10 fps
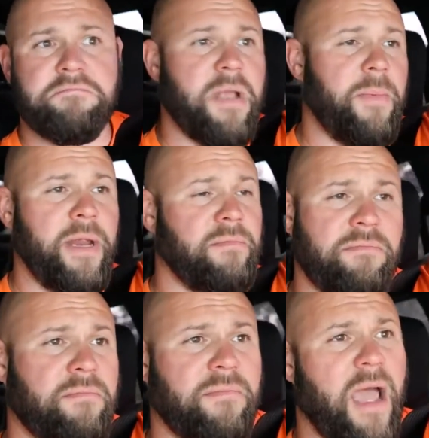I mean,
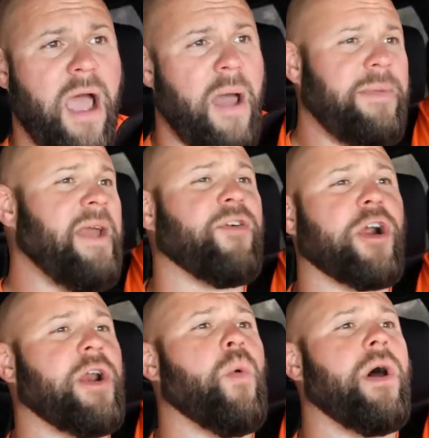I'm
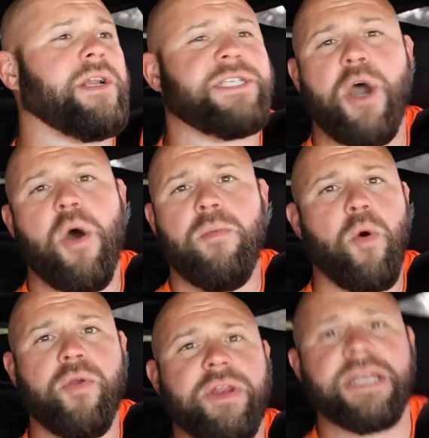never going to want to tow
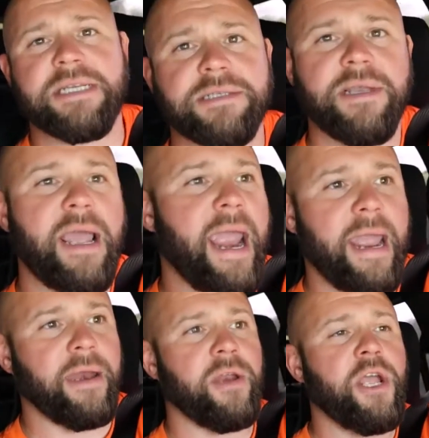more than this.
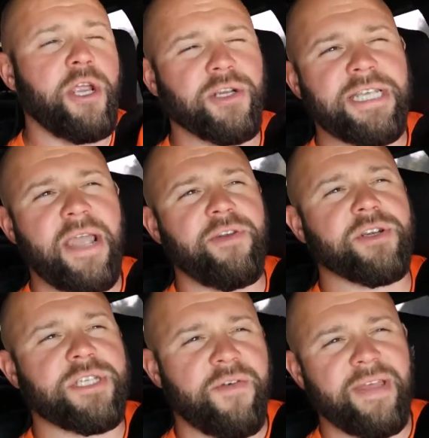And you're saving
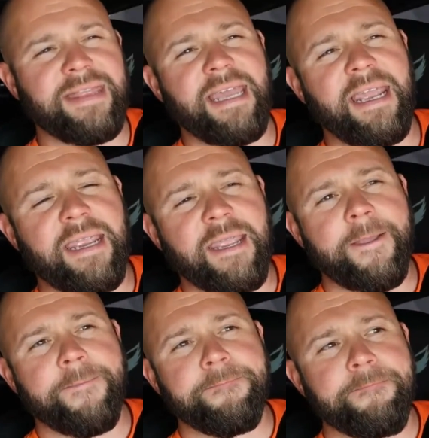yourself, I think,
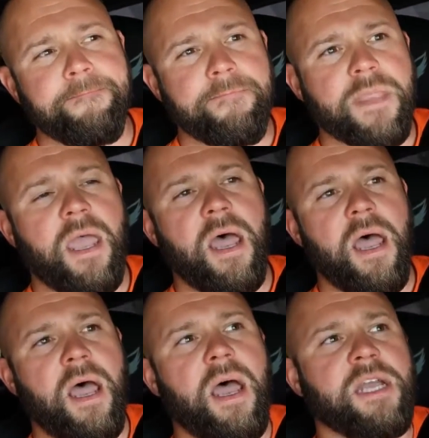
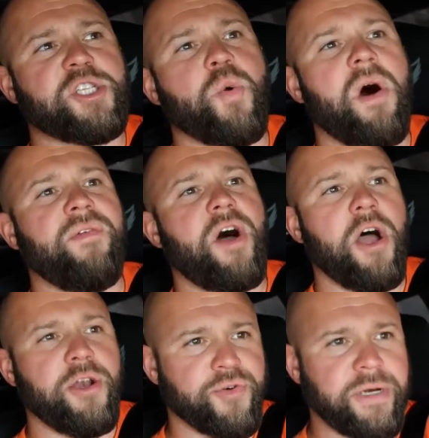
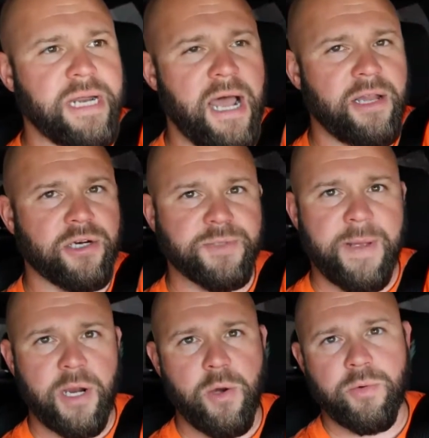$1,200
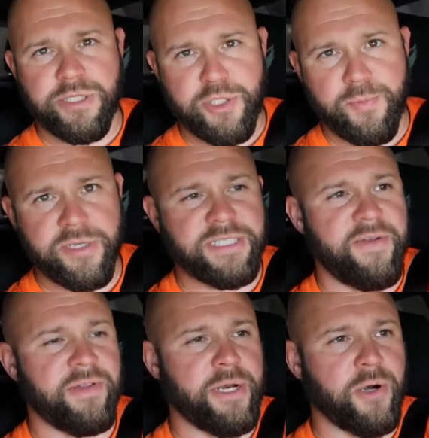by going with the
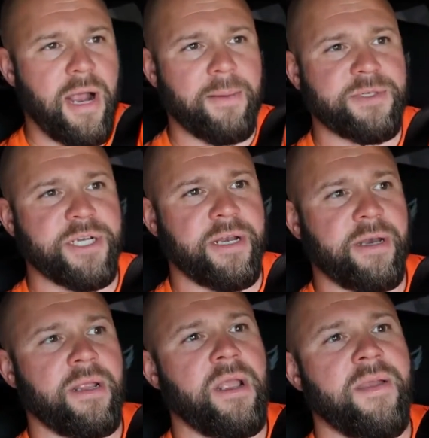2.7 liter
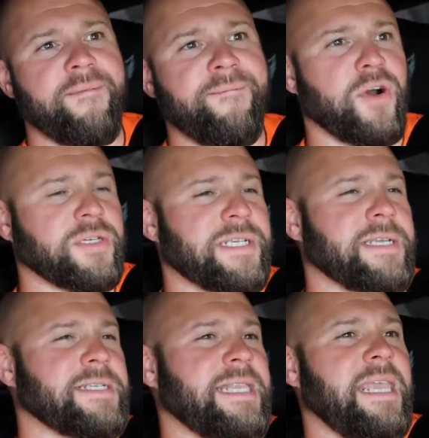option
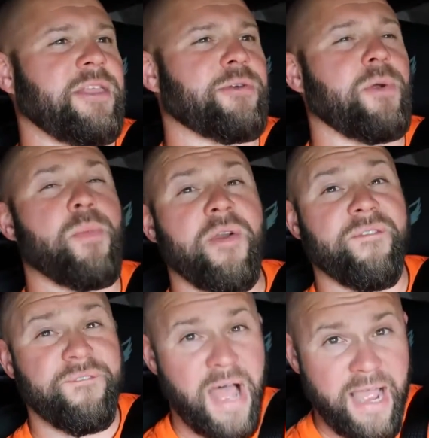versus the
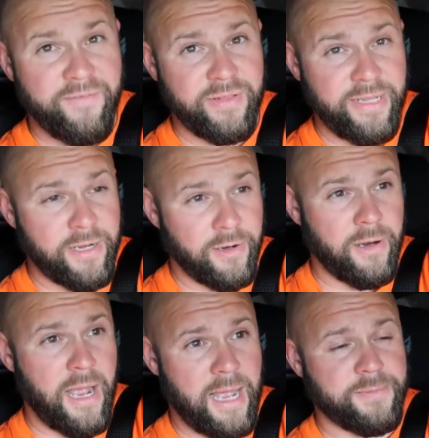3.5
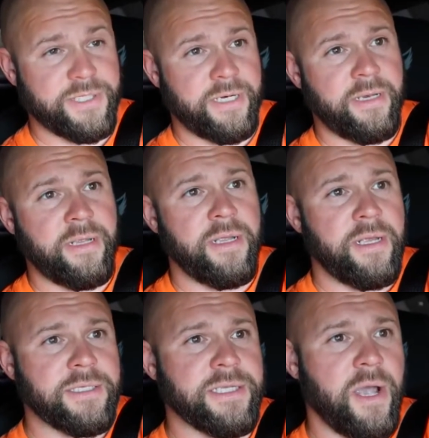liter option.
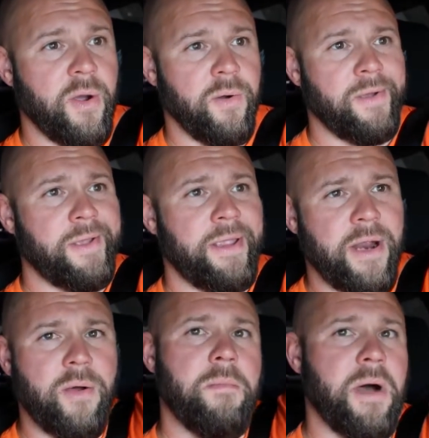So,
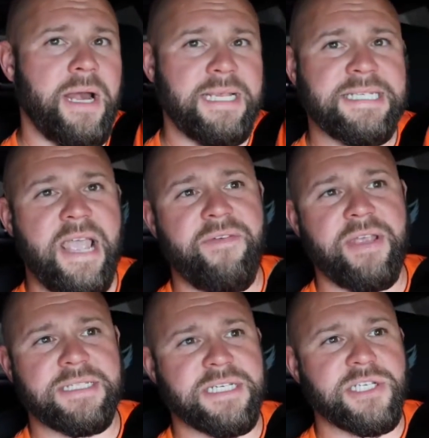you know, money
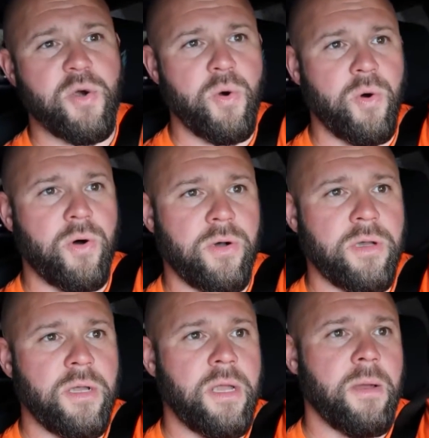savings is cool,
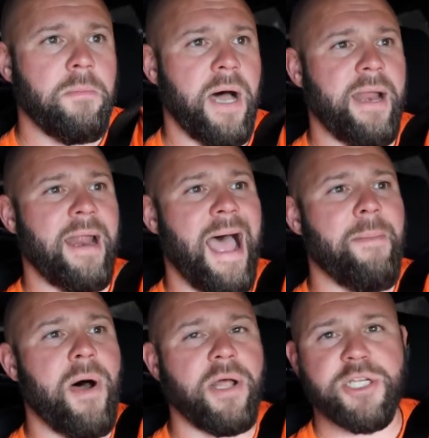but
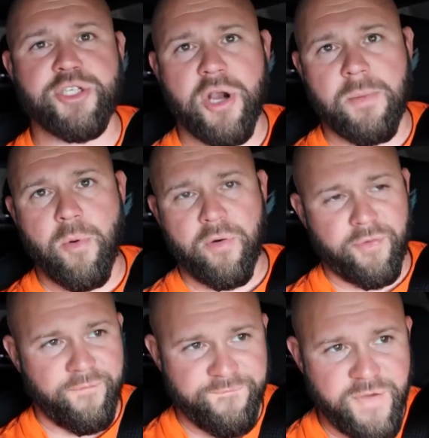I bought the truck
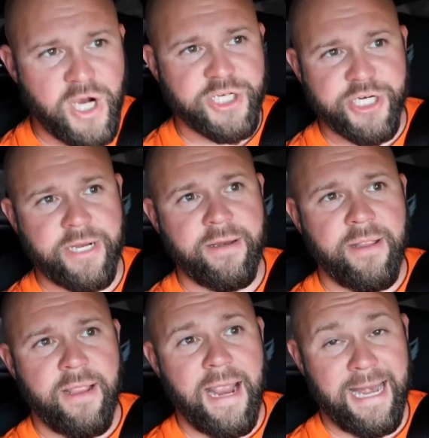more for function.
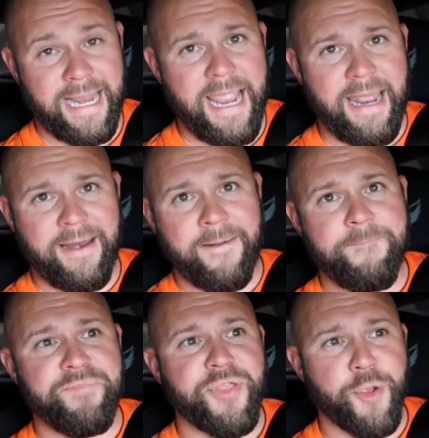And again,
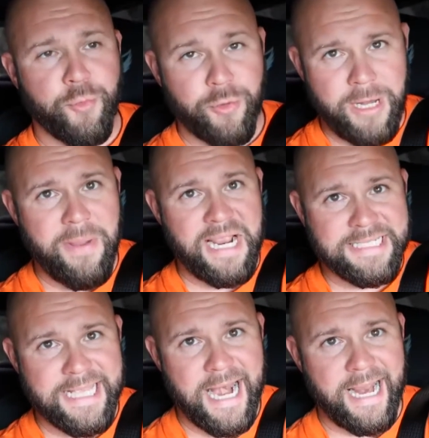the
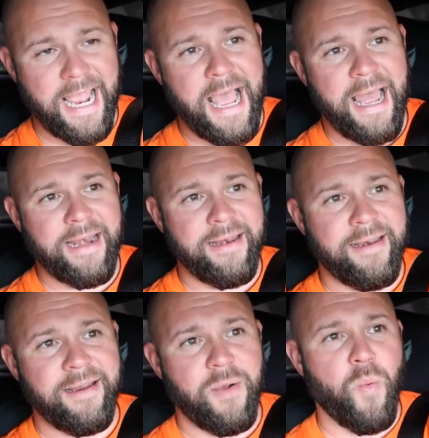rebates that I got
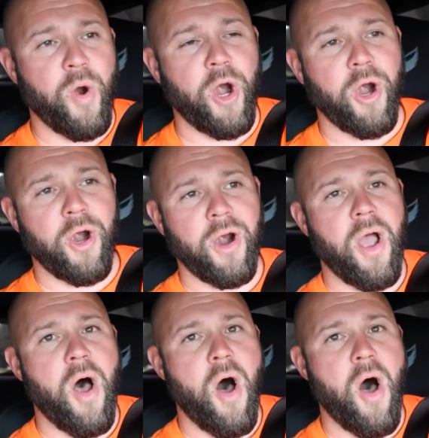were